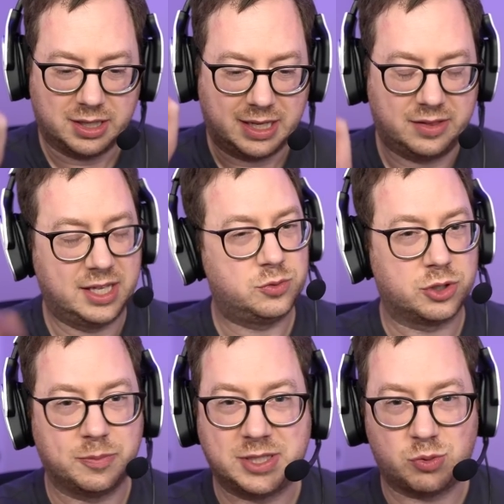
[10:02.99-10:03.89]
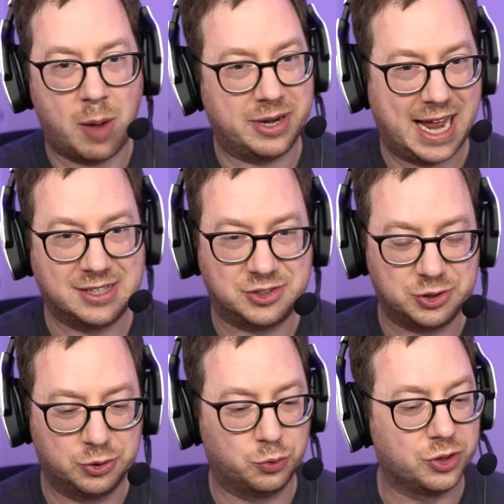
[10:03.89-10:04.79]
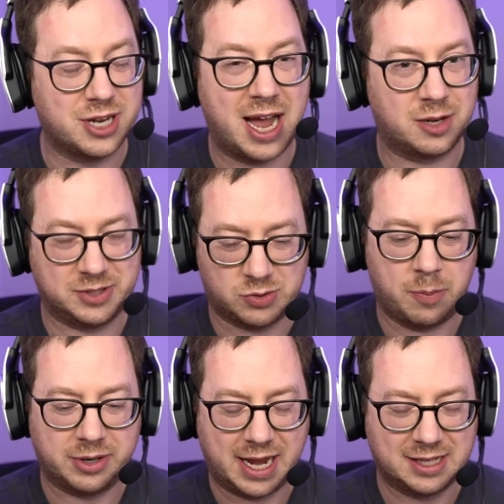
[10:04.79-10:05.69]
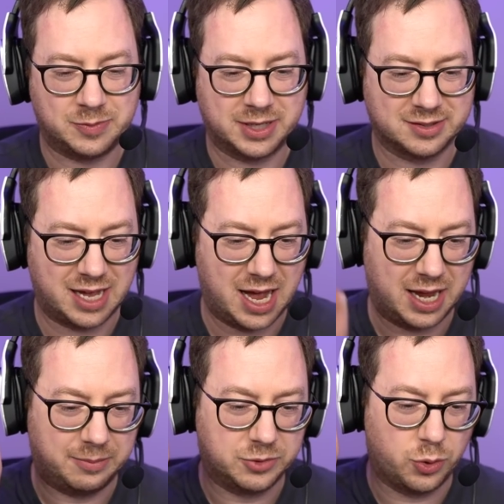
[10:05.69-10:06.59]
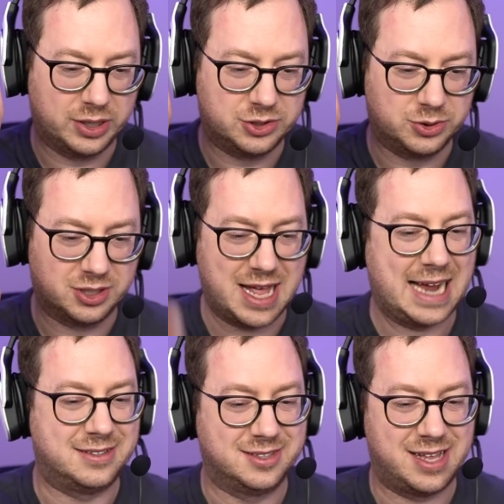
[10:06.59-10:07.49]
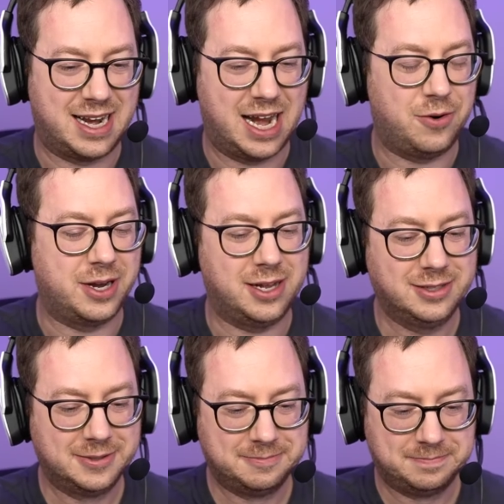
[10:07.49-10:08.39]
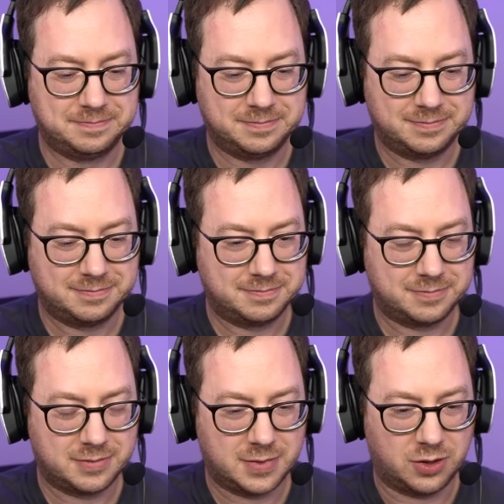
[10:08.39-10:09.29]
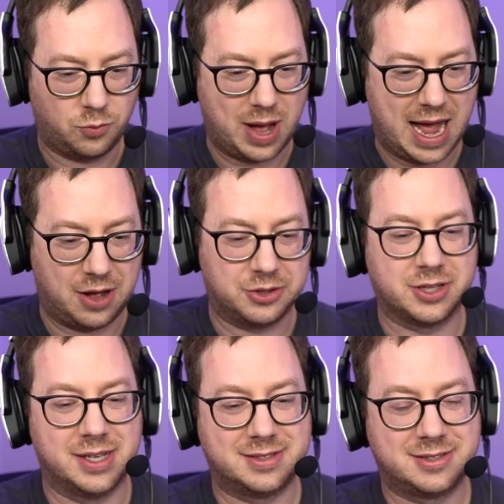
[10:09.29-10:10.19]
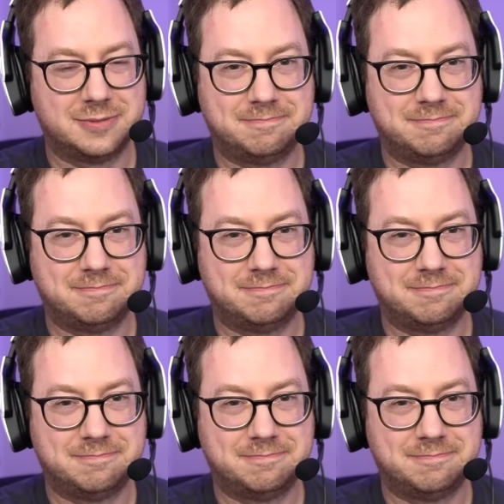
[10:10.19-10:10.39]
He thinks we're going to be swapping hands soon. We're not going to be swapping hands because I'm going to Galactus that area. Wow, look at this.